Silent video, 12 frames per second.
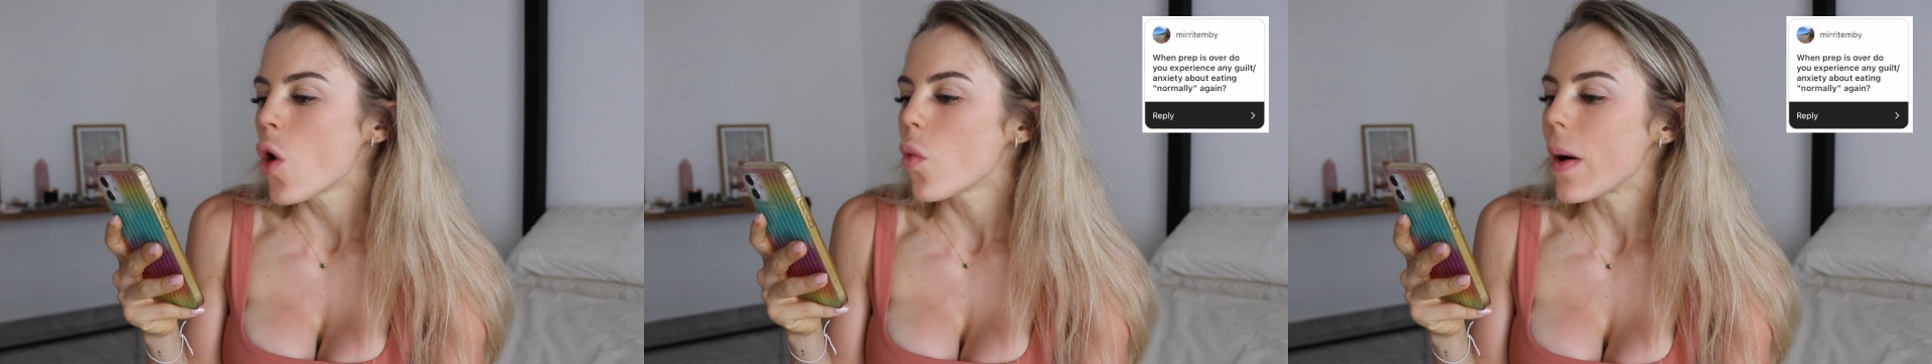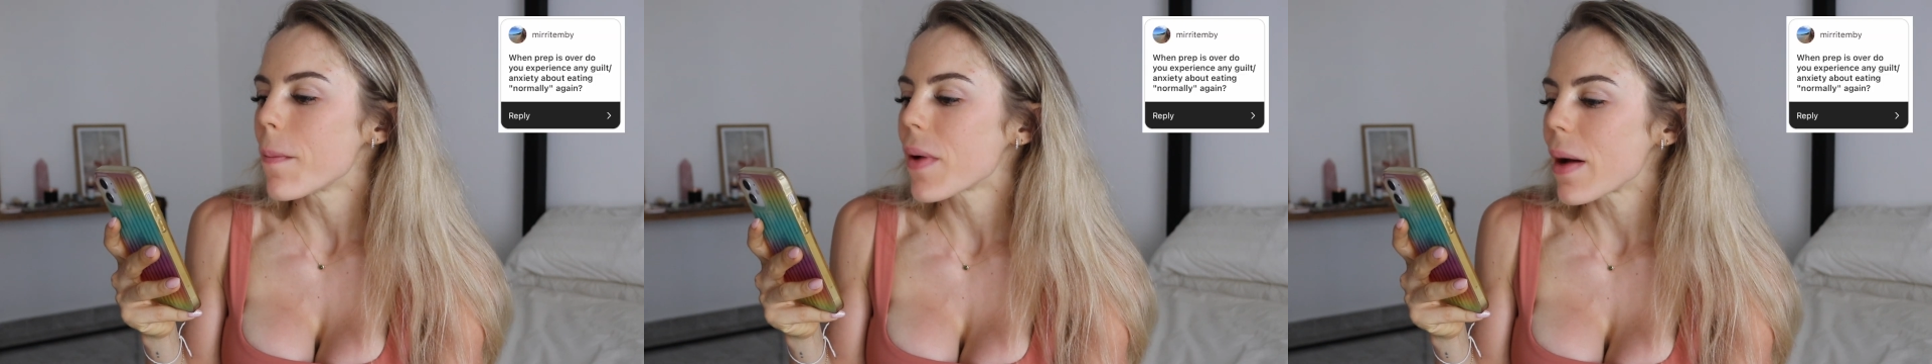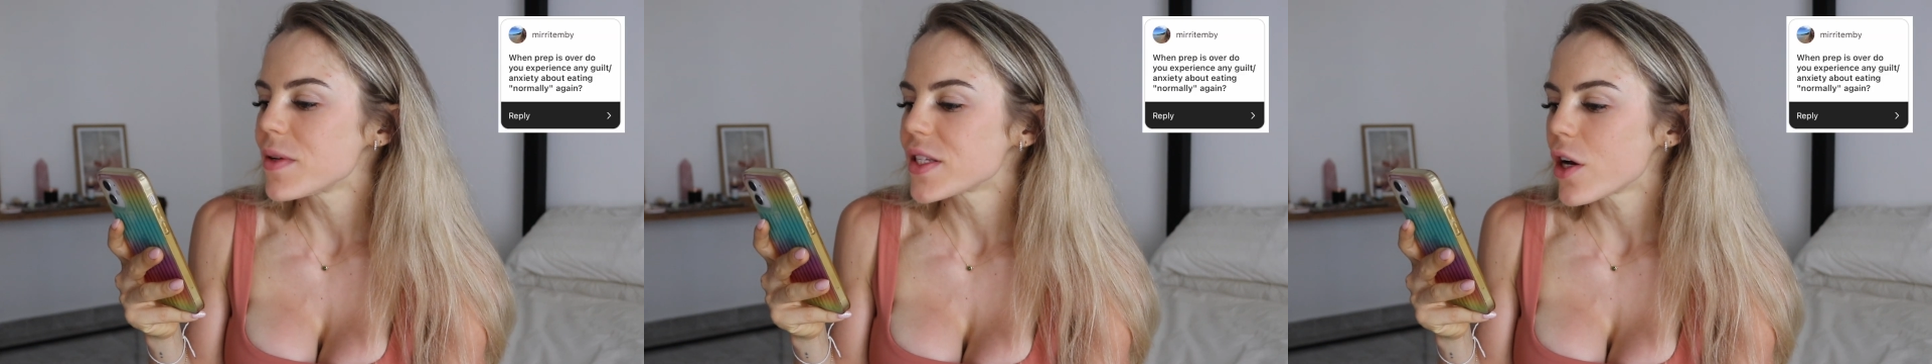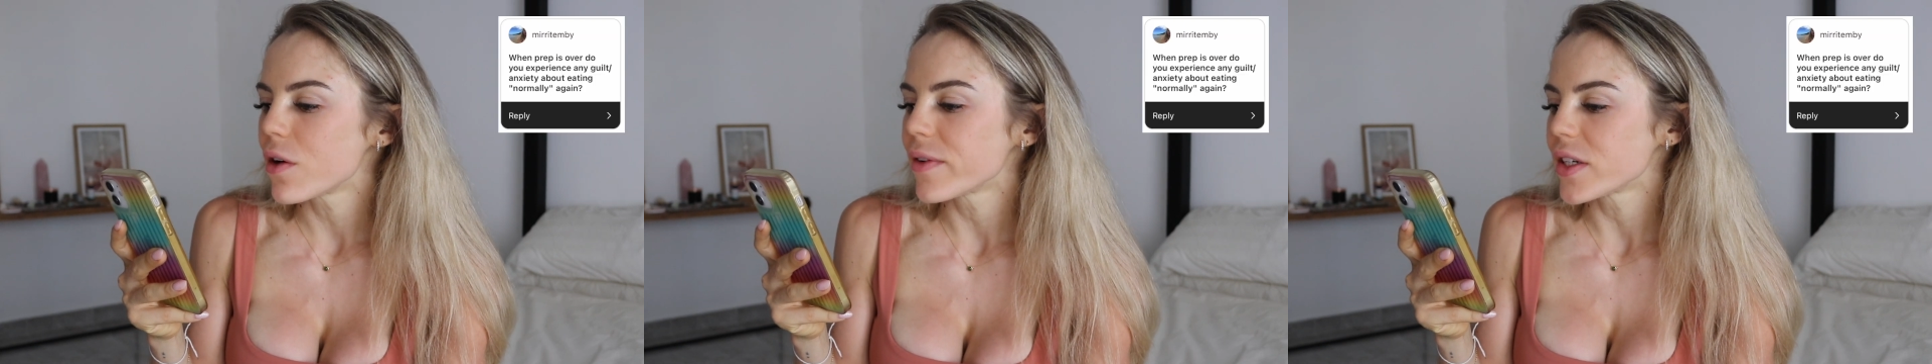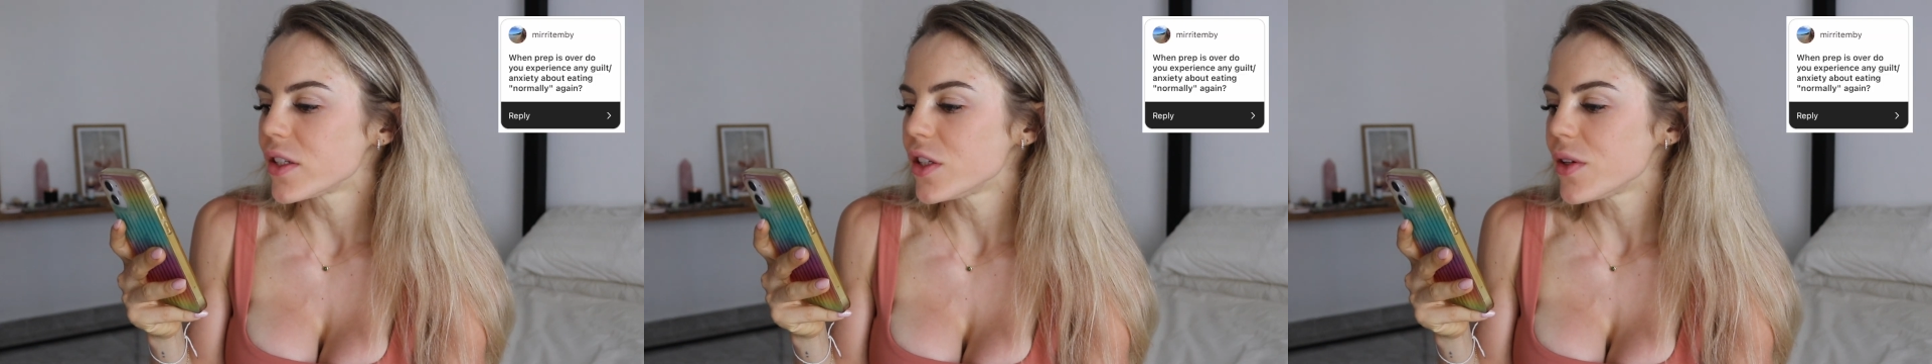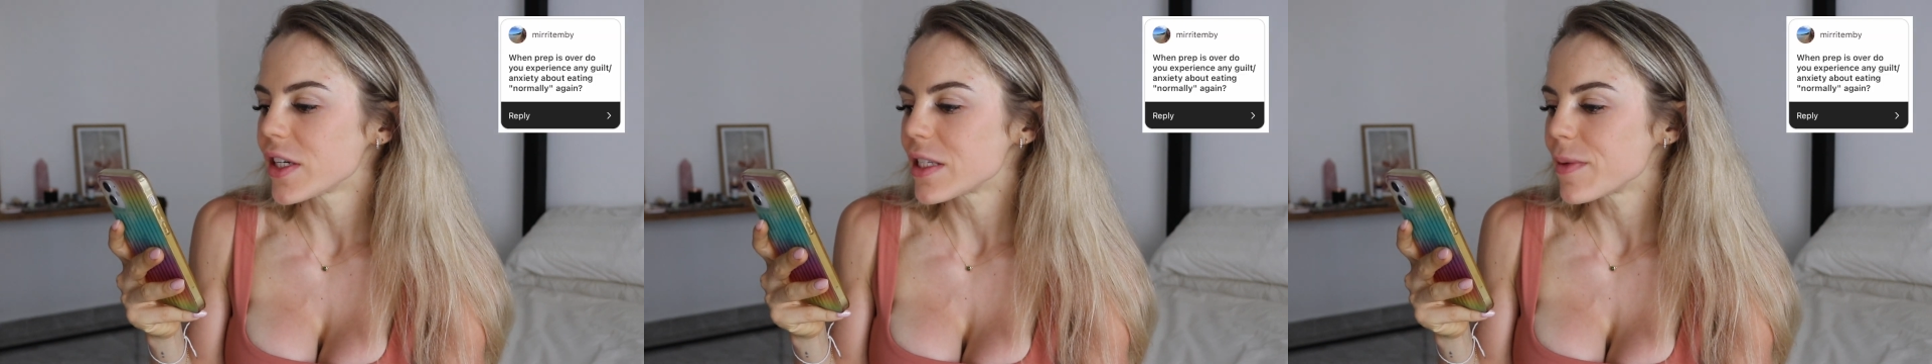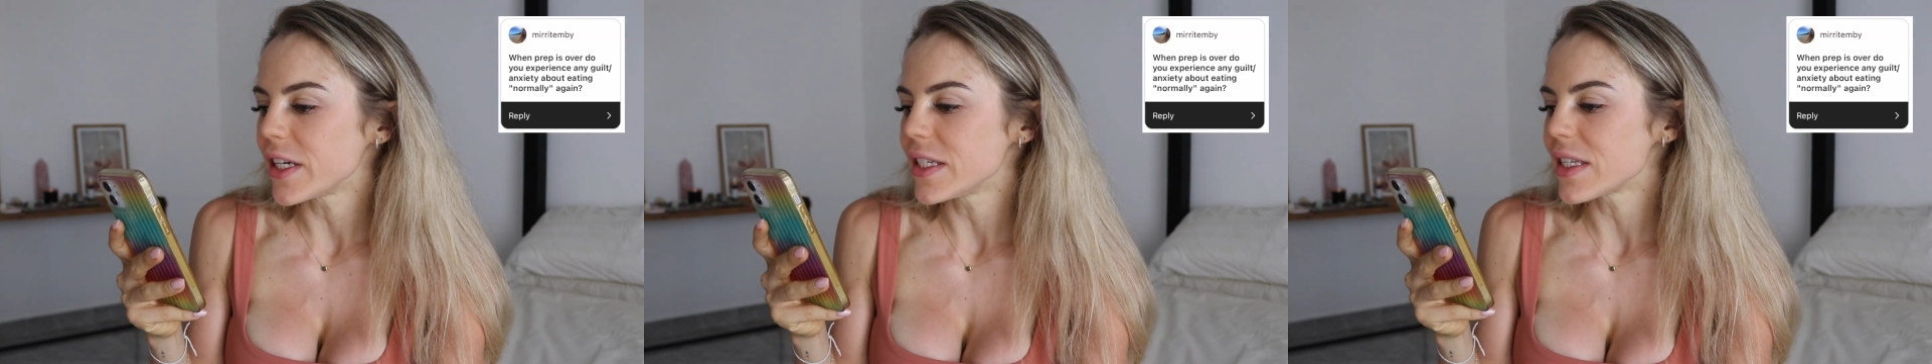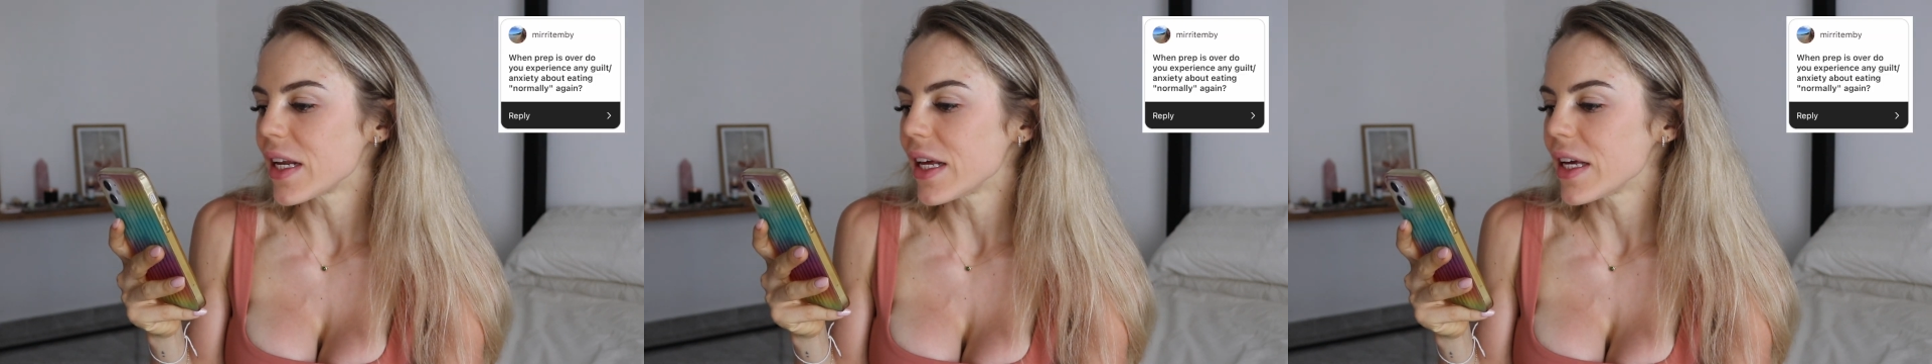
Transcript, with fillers: When prep is over, do you experience any